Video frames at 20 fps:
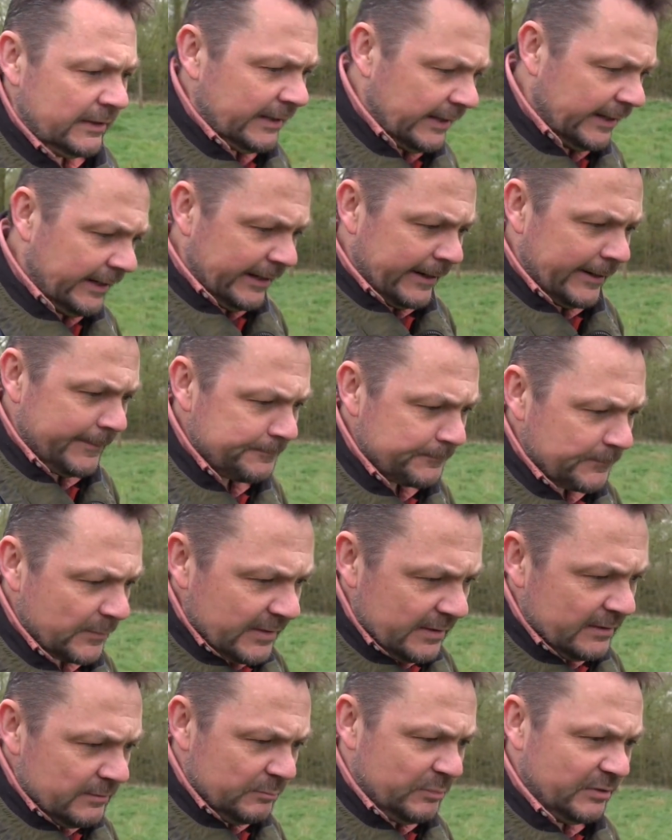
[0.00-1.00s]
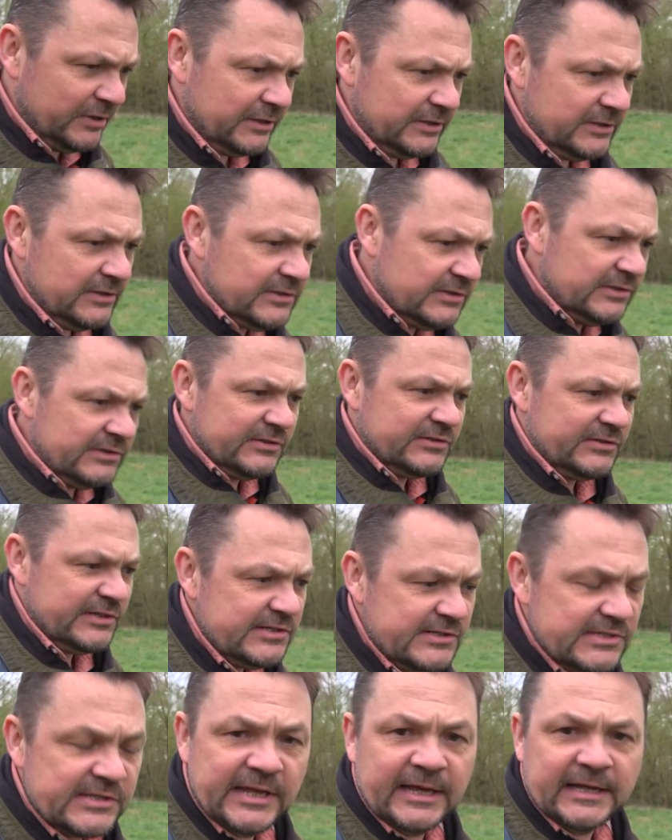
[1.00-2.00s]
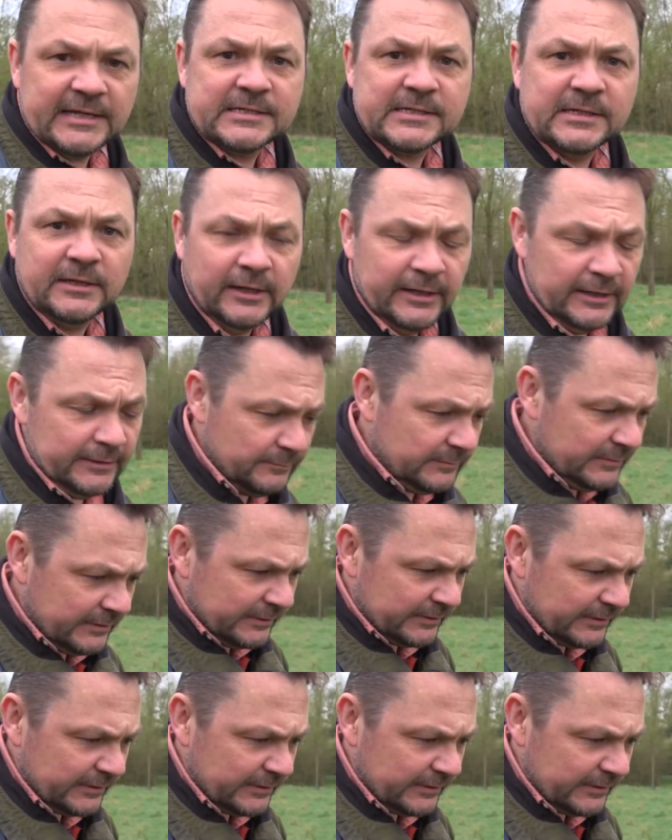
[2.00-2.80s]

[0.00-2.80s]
Um, but since that time,